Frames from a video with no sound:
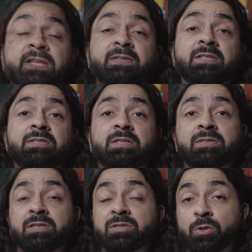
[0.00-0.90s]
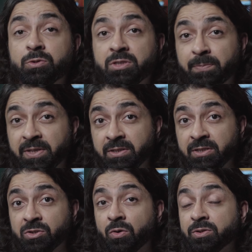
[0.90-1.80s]
existence is not
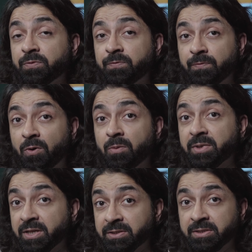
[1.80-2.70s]
dependent on the form it